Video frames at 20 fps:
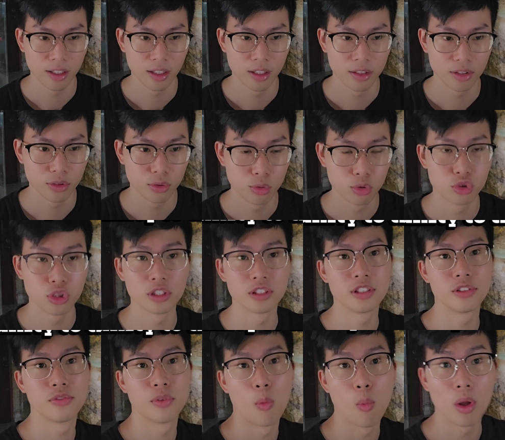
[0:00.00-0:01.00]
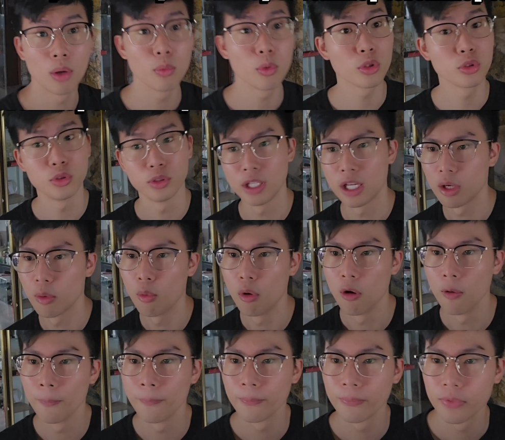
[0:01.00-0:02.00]
to transit from one wall to another wall?
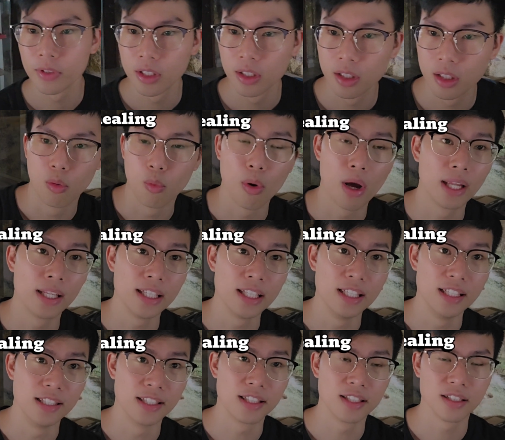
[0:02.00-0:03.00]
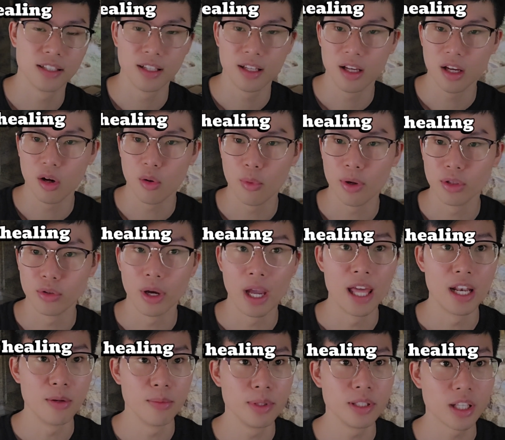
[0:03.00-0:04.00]
1 is when your
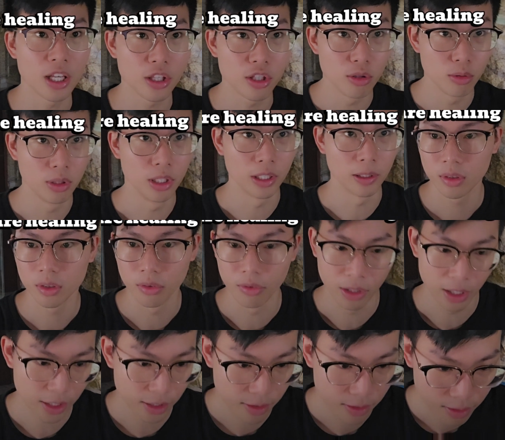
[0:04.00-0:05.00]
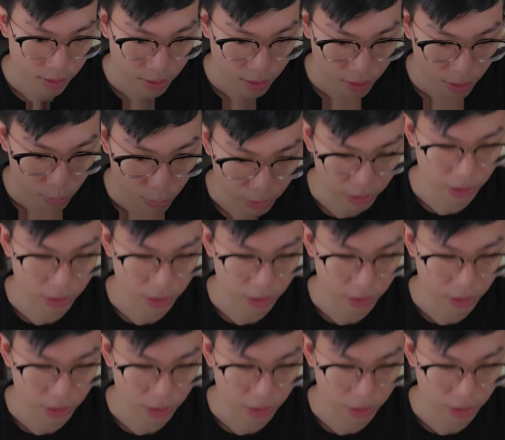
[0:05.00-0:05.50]
enemies are healing, right? When they're